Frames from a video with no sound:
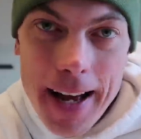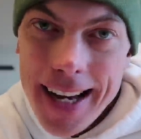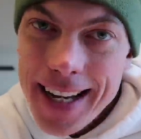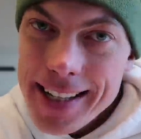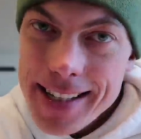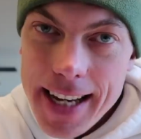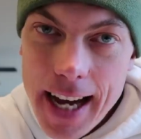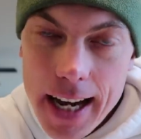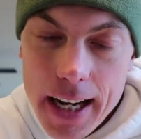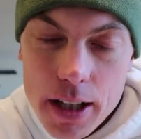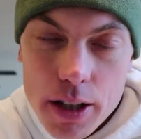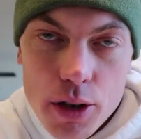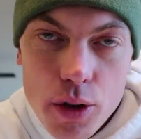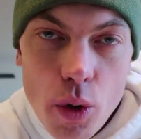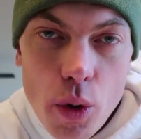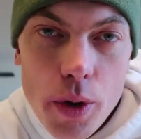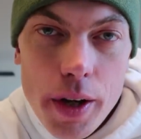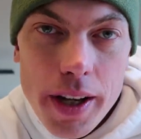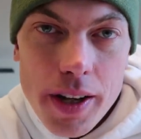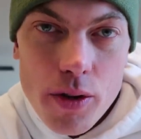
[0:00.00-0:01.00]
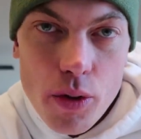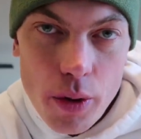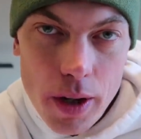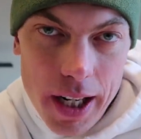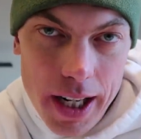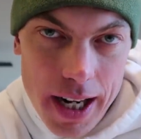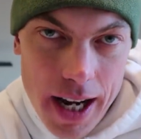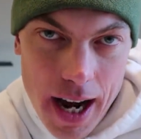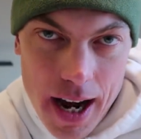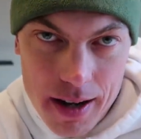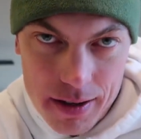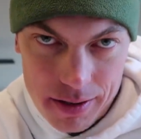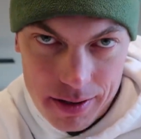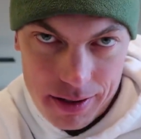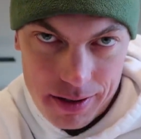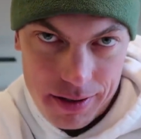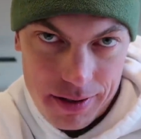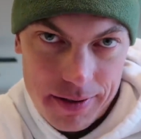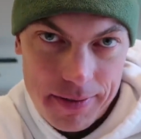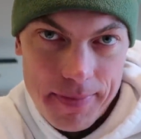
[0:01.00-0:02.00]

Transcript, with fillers: He's got a Lundy greenhouse.